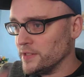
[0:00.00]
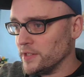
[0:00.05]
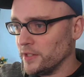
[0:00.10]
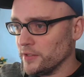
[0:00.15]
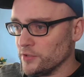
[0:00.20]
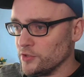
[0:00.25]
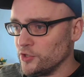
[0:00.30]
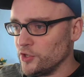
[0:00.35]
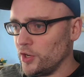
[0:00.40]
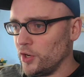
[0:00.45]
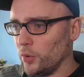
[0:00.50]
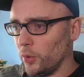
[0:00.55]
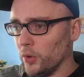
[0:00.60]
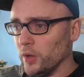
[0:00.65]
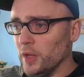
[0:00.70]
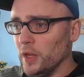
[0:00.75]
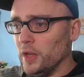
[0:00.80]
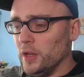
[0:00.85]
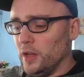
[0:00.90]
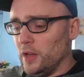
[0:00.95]
So,
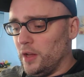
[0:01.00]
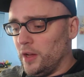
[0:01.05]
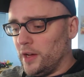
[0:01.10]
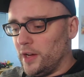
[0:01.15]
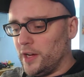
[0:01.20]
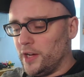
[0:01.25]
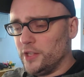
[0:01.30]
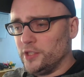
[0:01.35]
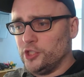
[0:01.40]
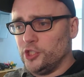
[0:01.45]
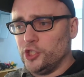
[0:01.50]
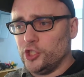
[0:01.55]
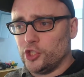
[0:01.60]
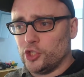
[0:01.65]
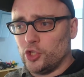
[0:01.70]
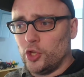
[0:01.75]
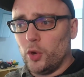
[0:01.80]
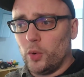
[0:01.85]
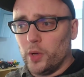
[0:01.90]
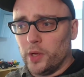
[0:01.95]

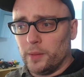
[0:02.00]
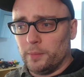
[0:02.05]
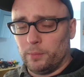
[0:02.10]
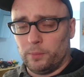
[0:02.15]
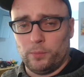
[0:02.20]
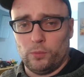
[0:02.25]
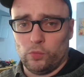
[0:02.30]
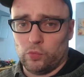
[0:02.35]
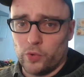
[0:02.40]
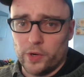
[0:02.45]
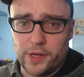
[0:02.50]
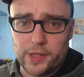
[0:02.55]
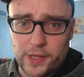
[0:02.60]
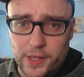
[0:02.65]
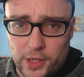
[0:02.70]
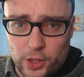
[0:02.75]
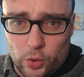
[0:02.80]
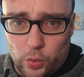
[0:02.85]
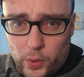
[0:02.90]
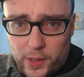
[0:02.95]
just going really
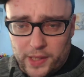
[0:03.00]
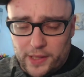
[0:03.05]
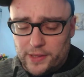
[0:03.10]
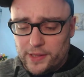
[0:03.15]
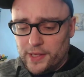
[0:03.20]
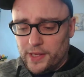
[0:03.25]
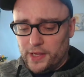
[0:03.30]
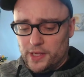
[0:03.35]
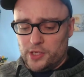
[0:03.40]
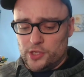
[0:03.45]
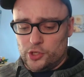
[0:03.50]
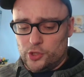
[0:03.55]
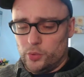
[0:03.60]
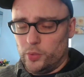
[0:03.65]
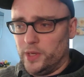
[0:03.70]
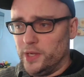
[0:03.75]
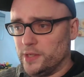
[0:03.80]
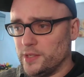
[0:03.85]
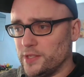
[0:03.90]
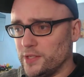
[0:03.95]
quickly into
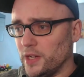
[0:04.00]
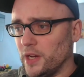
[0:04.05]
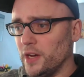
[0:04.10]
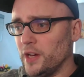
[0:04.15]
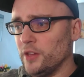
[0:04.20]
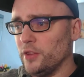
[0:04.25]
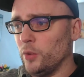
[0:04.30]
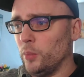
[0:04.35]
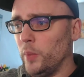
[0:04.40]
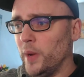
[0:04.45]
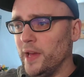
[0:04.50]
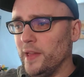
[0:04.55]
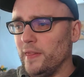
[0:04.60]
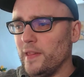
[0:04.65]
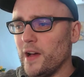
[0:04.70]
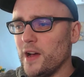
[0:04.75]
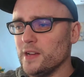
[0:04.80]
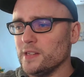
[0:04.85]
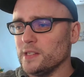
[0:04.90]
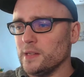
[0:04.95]
it, the weight
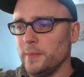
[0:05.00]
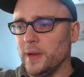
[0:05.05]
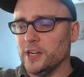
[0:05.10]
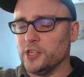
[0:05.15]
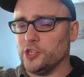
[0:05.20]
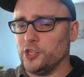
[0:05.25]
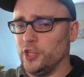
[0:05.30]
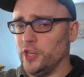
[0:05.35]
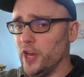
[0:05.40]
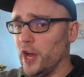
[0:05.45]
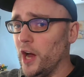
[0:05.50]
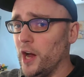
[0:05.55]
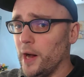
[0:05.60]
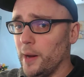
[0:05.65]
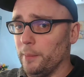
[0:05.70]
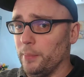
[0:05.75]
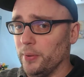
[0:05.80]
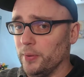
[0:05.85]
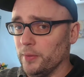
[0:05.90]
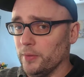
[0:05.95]
loss, I'm actually
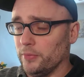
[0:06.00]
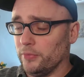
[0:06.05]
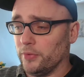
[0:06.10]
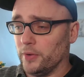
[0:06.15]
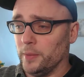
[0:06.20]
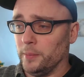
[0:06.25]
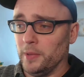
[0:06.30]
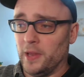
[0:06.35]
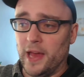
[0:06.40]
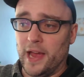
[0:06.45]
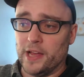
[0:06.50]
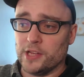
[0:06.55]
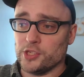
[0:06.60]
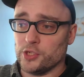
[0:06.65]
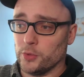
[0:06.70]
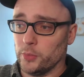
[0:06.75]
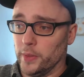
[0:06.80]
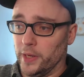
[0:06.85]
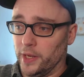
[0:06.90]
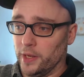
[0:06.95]
up from
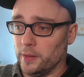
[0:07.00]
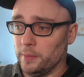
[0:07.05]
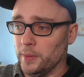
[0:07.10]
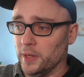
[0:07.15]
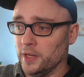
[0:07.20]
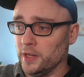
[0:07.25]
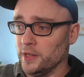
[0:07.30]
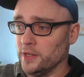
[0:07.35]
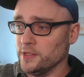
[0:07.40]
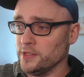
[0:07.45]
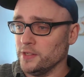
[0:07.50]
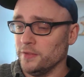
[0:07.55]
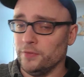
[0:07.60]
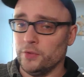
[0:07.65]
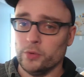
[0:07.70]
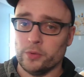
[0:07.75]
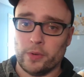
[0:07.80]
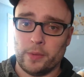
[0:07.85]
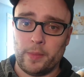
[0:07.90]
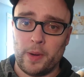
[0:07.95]
last week because if
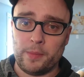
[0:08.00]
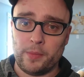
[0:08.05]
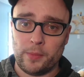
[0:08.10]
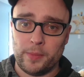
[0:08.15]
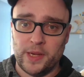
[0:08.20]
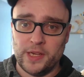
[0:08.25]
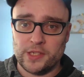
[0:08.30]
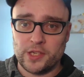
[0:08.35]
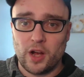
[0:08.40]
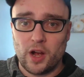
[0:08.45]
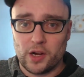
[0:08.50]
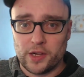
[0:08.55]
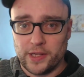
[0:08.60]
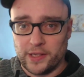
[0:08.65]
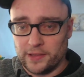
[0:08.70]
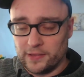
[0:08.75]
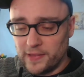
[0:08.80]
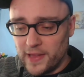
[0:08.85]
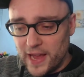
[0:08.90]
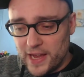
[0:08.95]
you remember me
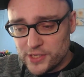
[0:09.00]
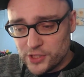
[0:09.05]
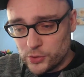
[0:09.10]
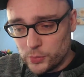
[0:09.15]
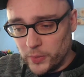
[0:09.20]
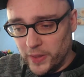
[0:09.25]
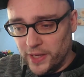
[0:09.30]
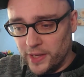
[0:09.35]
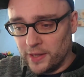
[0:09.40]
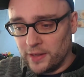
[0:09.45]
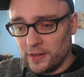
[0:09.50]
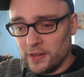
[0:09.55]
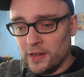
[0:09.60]
talking last week,